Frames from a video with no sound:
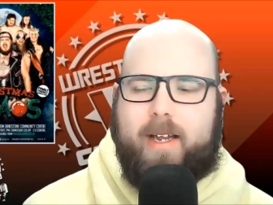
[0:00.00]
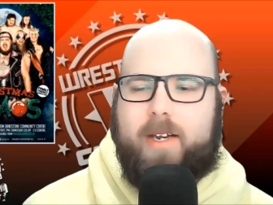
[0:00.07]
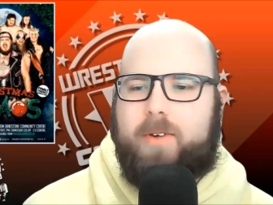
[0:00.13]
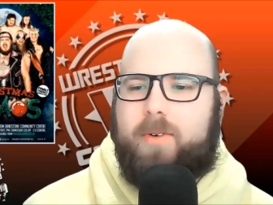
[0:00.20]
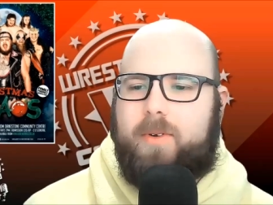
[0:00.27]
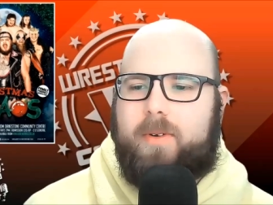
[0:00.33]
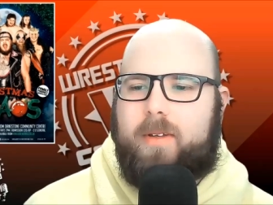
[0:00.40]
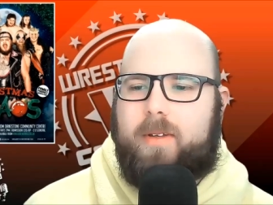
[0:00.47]
I
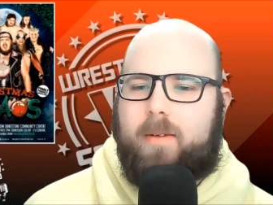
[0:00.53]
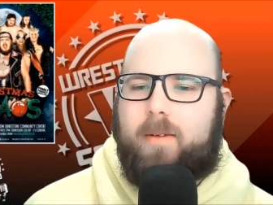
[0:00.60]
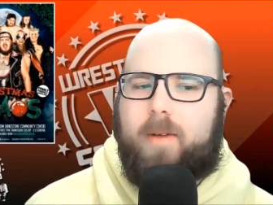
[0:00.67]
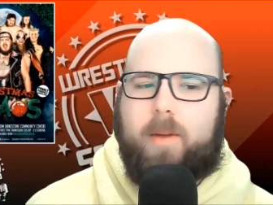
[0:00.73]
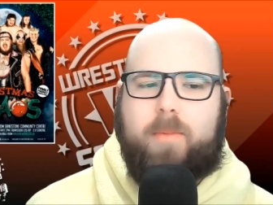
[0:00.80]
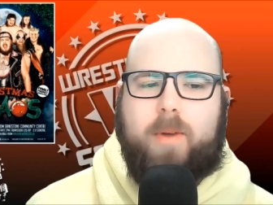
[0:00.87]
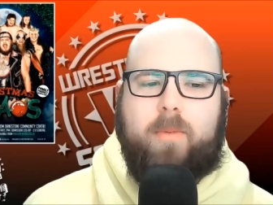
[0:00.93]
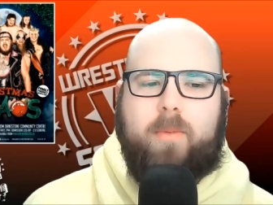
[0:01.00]
don't know.
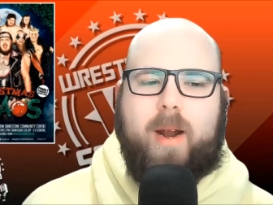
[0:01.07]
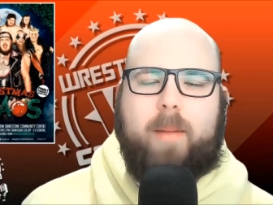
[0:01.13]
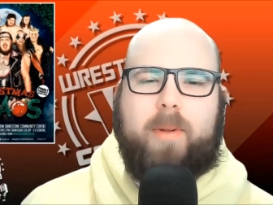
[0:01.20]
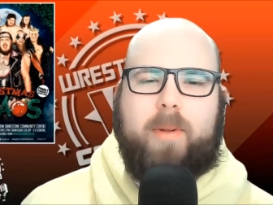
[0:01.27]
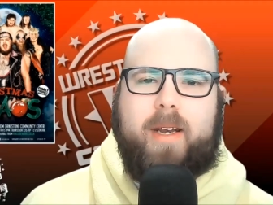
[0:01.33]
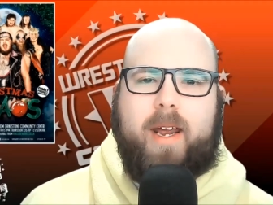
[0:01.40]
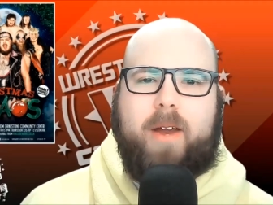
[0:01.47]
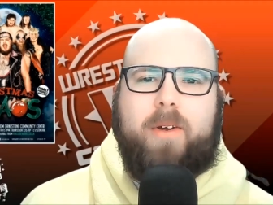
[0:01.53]
I'm, I'm, I'm
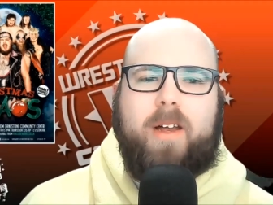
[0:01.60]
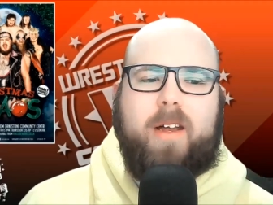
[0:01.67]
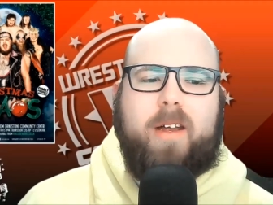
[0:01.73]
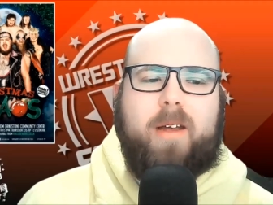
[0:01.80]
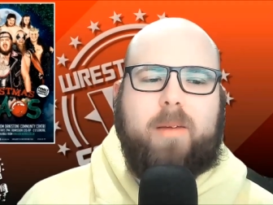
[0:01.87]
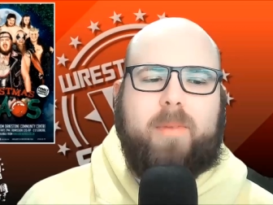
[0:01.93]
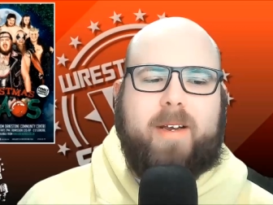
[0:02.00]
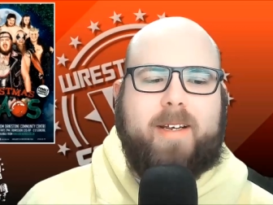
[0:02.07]
rambling now
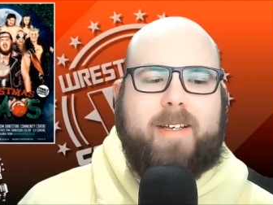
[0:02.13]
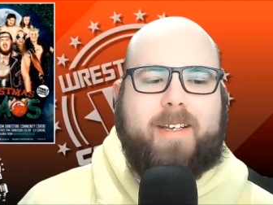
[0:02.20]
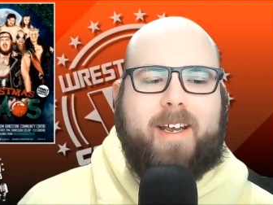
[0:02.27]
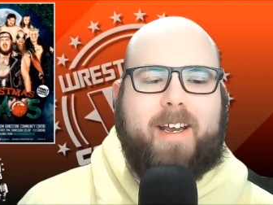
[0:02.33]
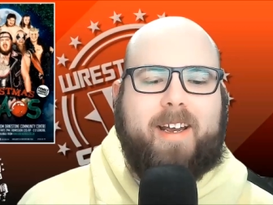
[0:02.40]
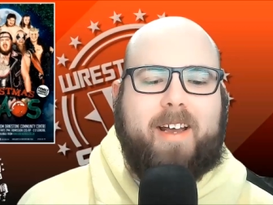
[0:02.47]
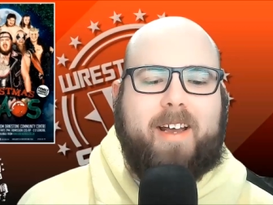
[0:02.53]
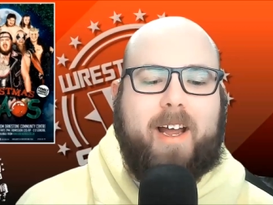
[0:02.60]
because
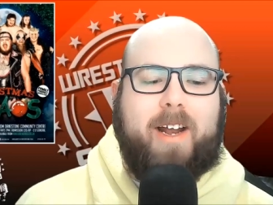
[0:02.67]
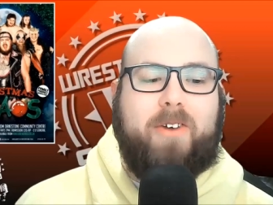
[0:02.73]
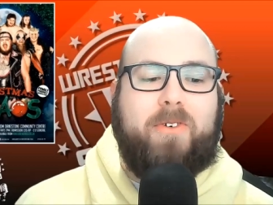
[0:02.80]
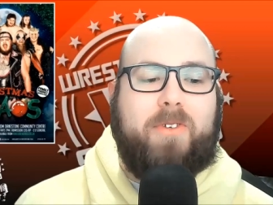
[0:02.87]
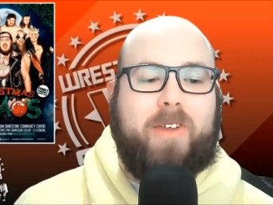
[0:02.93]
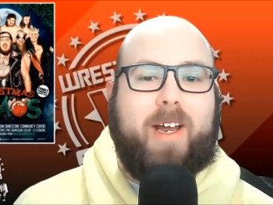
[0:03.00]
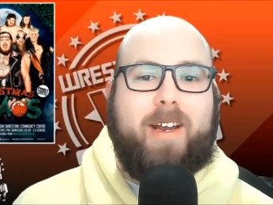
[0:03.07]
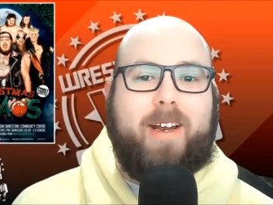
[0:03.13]
uh, I
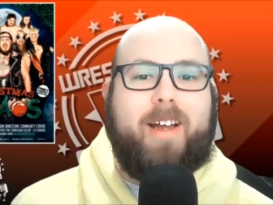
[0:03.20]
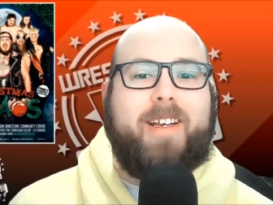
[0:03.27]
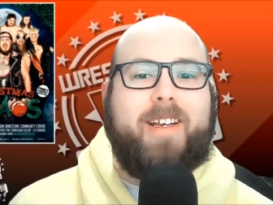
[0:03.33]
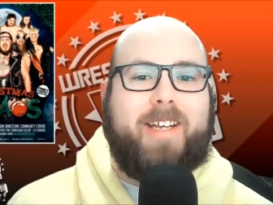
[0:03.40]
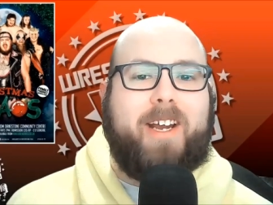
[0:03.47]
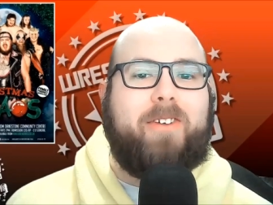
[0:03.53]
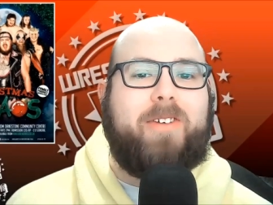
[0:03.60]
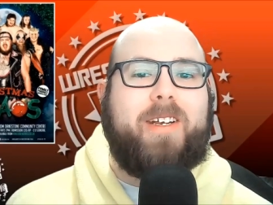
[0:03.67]
know that I, I,
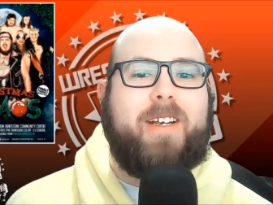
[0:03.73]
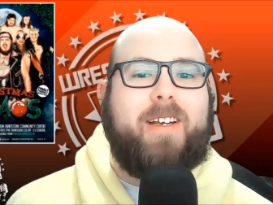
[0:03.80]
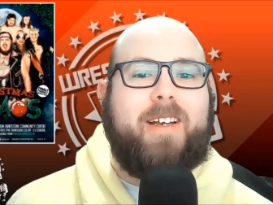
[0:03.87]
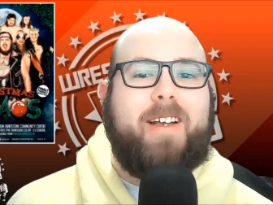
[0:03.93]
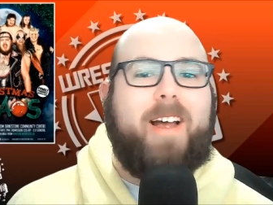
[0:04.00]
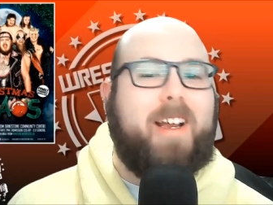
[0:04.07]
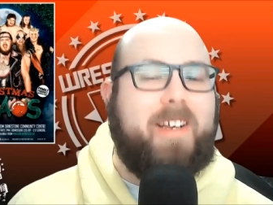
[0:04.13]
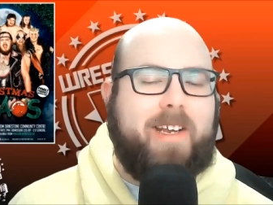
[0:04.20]
sound
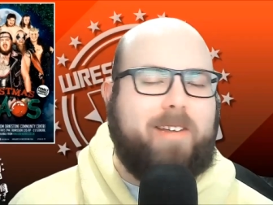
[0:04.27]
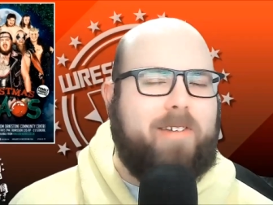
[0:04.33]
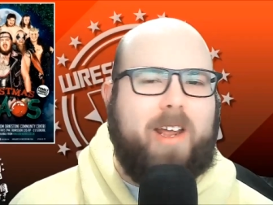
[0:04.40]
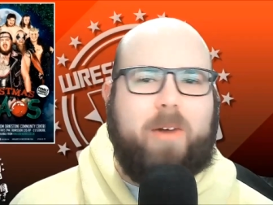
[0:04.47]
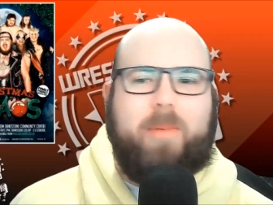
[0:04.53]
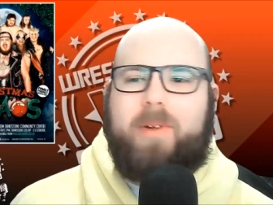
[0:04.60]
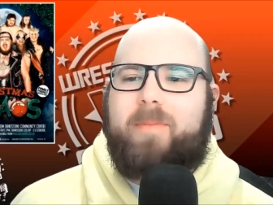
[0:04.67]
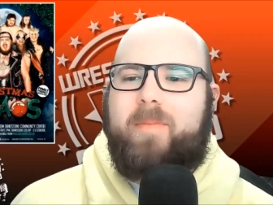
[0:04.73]
I sound
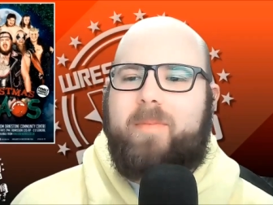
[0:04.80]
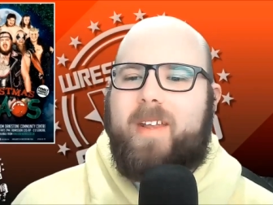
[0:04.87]
terrible.